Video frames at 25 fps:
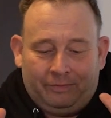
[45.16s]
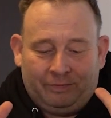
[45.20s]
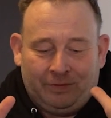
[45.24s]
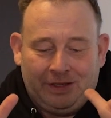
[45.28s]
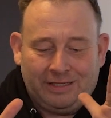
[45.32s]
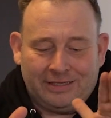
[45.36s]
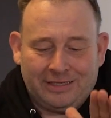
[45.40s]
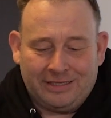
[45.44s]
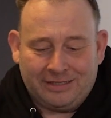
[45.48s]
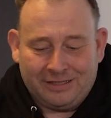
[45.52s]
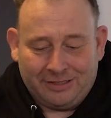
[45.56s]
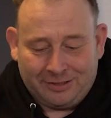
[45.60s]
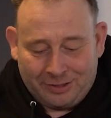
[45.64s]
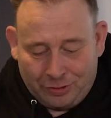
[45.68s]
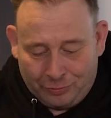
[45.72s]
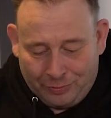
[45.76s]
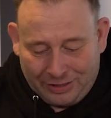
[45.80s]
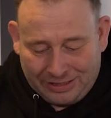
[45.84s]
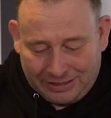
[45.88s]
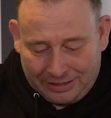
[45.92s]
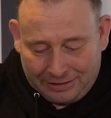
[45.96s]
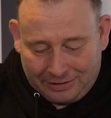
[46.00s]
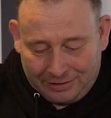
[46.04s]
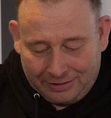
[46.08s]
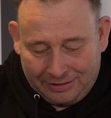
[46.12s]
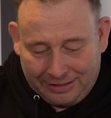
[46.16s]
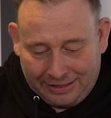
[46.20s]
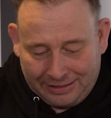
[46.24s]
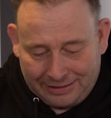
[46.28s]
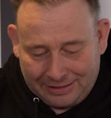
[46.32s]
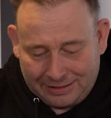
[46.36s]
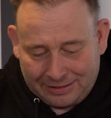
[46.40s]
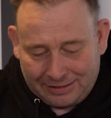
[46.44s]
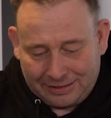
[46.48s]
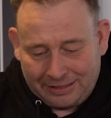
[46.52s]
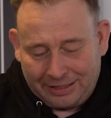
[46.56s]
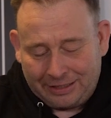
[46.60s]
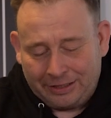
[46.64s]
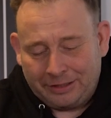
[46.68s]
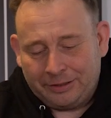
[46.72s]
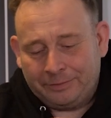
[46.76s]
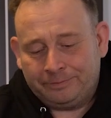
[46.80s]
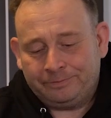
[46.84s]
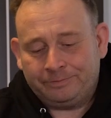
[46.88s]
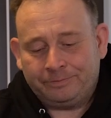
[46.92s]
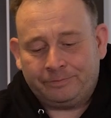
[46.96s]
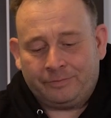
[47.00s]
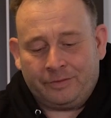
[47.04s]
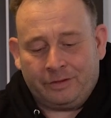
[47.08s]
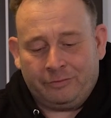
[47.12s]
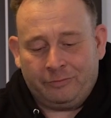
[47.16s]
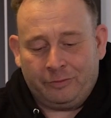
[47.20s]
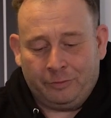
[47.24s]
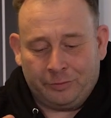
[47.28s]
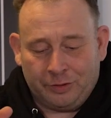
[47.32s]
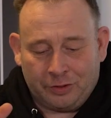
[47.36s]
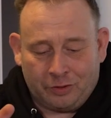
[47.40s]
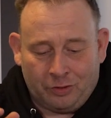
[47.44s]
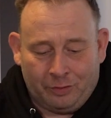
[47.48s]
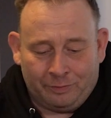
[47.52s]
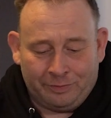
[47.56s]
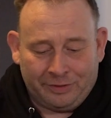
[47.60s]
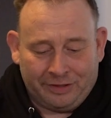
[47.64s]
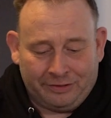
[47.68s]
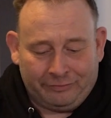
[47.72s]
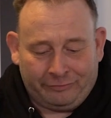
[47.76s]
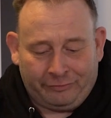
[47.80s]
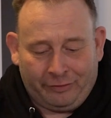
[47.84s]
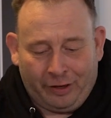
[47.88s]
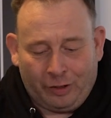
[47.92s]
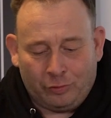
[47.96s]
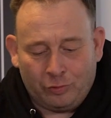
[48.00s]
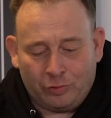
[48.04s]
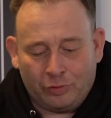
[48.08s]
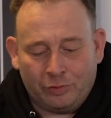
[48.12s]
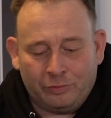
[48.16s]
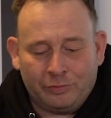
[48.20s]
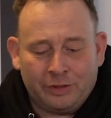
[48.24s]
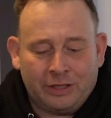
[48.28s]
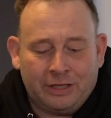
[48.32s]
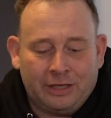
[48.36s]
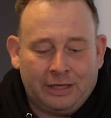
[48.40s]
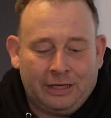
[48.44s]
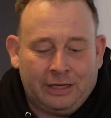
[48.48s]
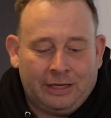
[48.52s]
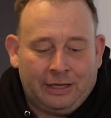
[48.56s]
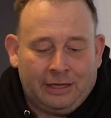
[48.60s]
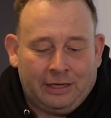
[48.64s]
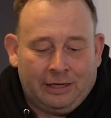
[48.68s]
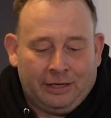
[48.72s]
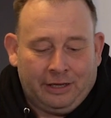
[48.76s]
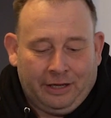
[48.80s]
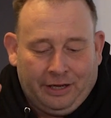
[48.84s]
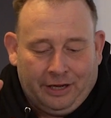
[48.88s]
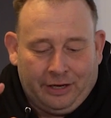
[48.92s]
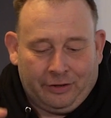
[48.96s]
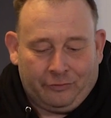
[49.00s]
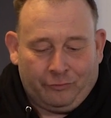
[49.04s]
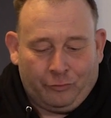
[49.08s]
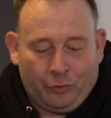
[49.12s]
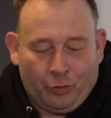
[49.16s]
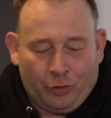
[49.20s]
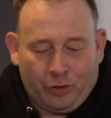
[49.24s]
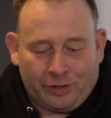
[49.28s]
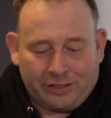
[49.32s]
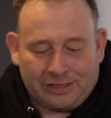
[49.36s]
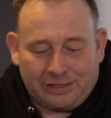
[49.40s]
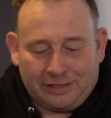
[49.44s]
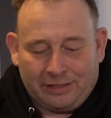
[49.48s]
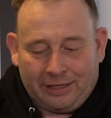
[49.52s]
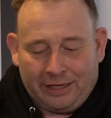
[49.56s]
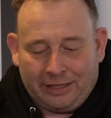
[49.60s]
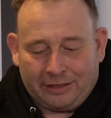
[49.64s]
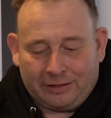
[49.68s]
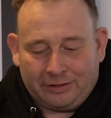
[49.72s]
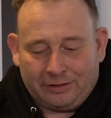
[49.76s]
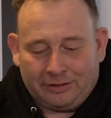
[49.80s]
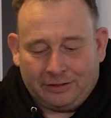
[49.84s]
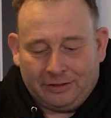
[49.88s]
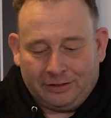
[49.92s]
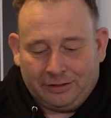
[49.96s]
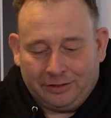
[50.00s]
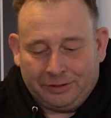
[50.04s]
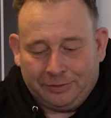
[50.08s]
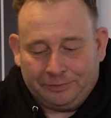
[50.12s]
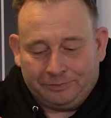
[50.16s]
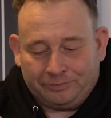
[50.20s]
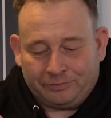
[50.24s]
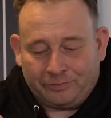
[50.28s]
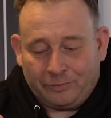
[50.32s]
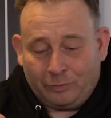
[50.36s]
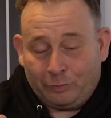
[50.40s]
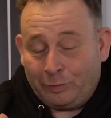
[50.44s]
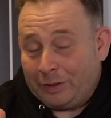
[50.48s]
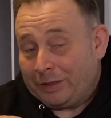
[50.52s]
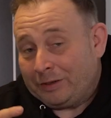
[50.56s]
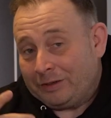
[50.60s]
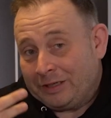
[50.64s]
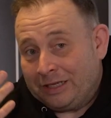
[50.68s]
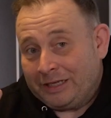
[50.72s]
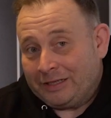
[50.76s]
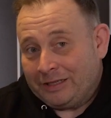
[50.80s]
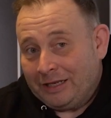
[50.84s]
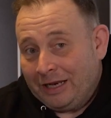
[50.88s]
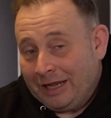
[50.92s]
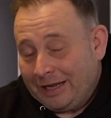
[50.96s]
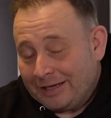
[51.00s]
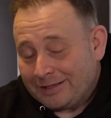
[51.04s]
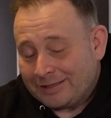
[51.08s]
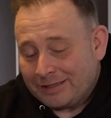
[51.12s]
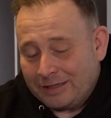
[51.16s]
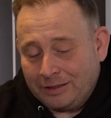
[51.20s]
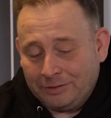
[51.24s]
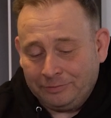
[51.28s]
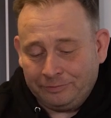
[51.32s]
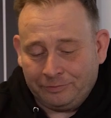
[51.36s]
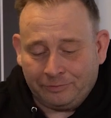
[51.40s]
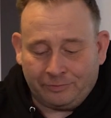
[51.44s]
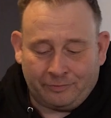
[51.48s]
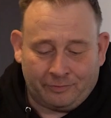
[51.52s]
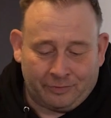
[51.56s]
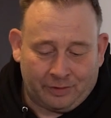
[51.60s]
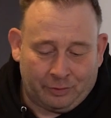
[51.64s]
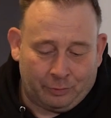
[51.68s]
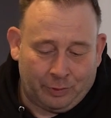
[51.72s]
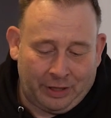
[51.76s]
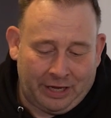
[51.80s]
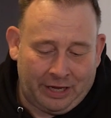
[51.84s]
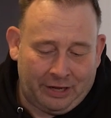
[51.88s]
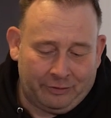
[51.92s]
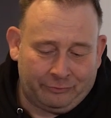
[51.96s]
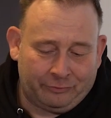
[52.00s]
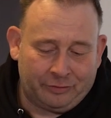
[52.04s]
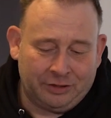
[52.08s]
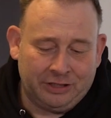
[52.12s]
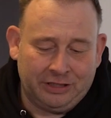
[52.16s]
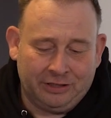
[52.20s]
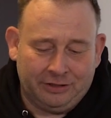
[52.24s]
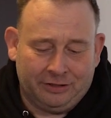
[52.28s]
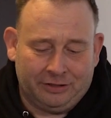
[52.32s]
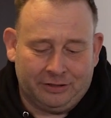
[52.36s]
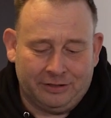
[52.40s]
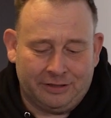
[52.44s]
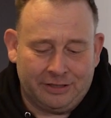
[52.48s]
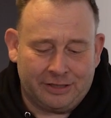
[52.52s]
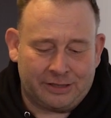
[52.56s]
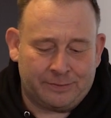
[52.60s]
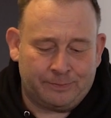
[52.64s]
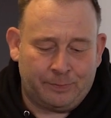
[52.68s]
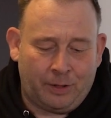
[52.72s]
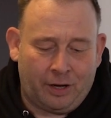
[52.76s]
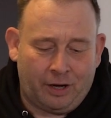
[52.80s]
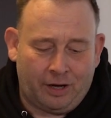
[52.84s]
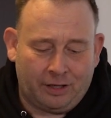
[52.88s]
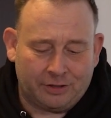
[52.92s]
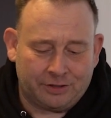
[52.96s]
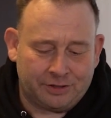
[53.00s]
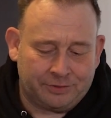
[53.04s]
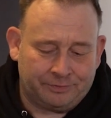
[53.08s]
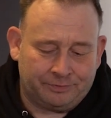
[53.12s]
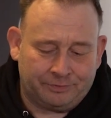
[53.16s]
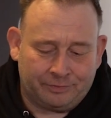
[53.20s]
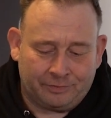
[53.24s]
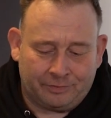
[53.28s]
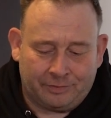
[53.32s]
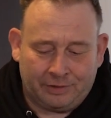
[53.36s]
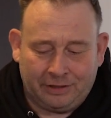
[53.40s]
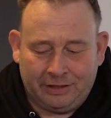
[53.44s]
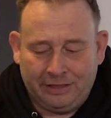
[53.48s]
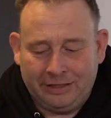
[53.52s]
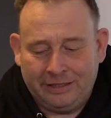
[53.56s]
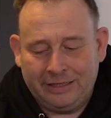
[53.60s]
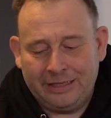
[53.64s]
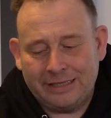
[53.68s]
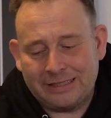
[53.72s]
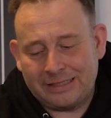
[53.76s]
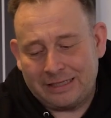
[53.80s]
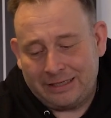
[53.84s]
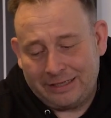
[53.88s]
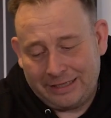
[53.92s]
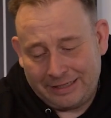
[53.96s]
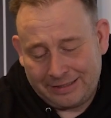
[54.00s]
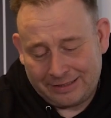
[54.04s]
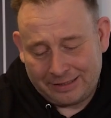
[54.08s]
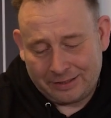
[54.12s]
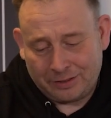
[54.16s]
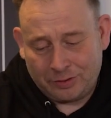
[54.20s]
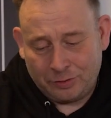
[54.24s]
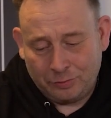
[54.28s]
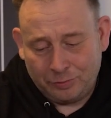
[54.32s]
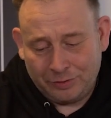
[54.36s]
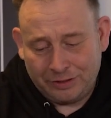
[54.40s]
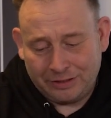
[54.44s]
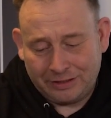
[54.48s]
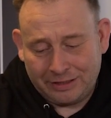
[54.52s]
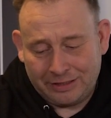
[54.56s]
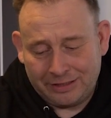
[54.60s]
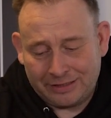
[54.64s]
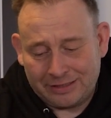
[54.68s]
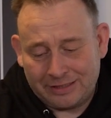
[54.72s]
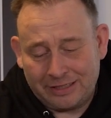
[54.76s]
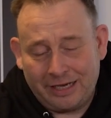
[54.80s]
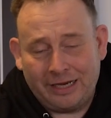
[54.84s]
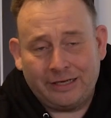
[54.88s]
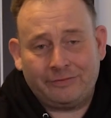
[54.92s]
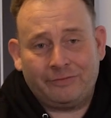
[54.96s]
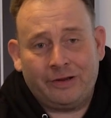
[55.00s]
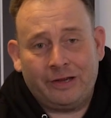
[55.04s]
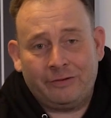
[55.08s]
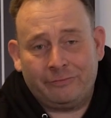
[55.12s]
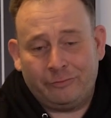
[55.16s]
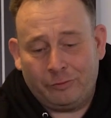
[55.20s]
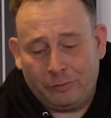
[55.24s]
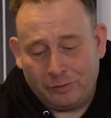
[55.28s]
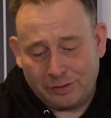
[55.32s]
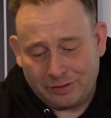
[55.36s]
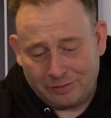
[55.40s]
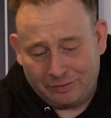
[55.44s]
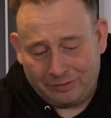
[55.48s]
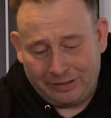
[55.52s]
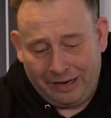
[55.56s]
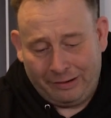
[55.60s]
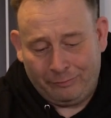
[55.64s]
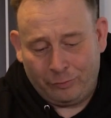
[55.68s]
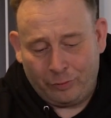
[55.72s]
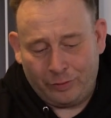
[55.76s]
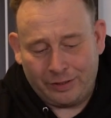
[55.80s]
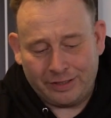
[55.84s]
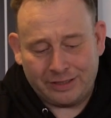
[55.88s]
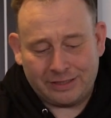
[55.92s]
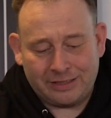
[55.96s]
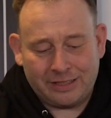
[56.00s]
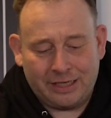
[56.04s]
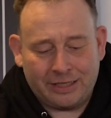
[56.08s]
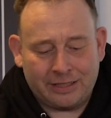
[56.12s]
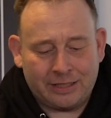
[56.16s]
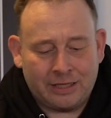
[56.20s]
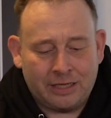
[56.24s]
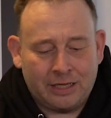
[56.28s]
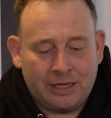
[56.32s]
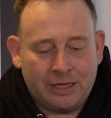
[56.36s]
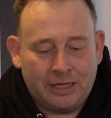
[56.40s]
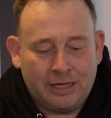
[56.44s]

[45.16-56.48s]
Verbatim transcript: This is a terrestrial laser scanner from the company Faro. It works like um, we need laser. We have here in this part, here's a laser unit inside. We have also camera inside.